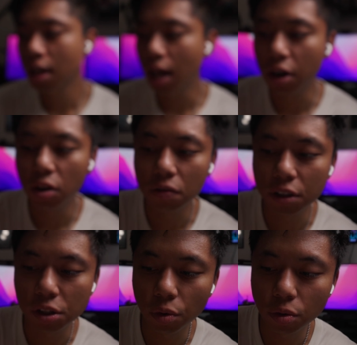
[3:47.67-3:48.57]
I don't know if
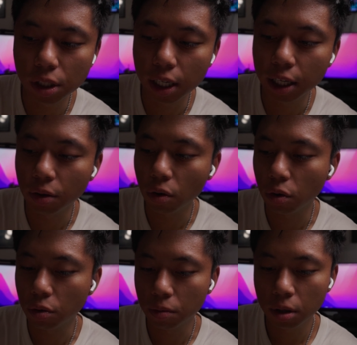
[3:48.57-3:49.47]
it's a Rose
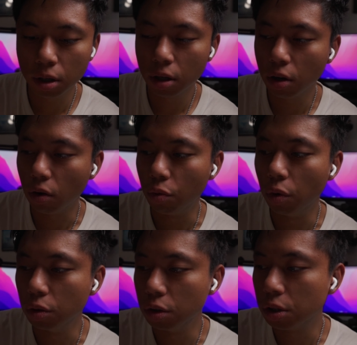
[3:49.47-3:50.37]
or
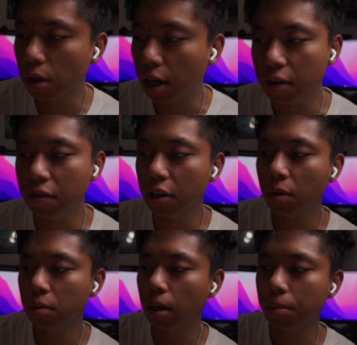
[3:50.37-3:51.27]
Rose. I don't even
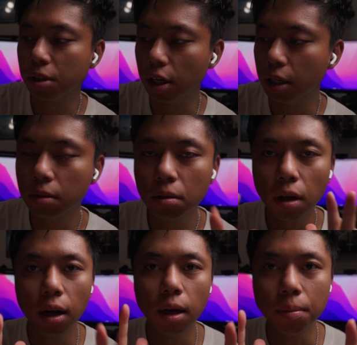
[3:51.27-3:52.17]
know. I'm sorry.
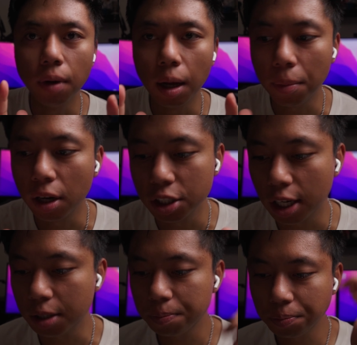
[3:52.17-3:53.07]
I
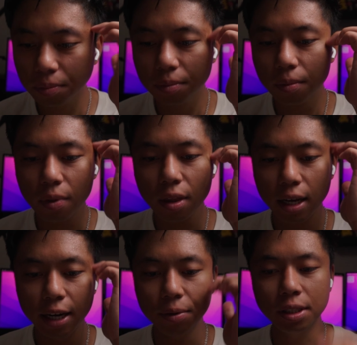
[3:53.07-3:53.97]
apologize.
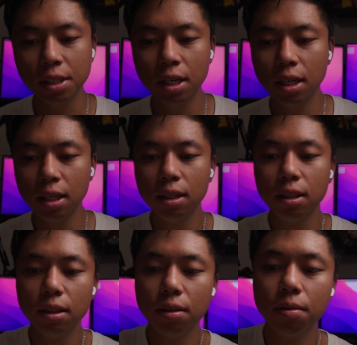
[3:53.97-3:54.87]
Anyways,
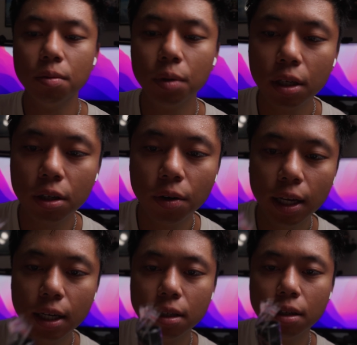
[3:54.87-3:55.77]
we're gonna go
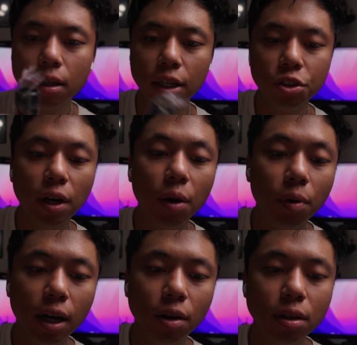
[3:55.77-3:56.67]
ahead and try
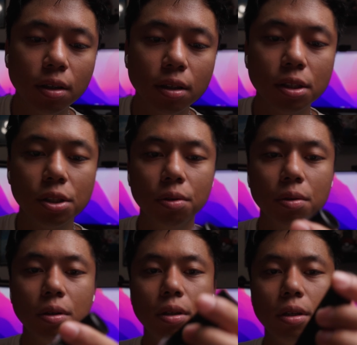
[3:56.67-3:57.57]
one out. So
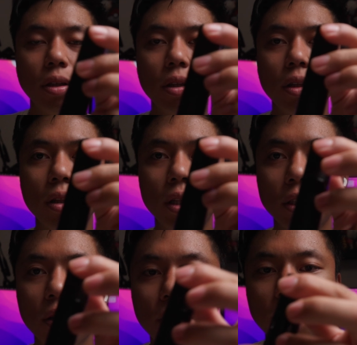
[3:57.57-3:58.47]

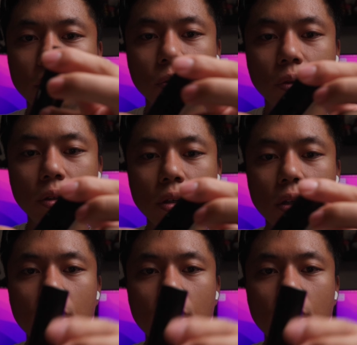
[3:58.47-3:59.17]
this is the first one.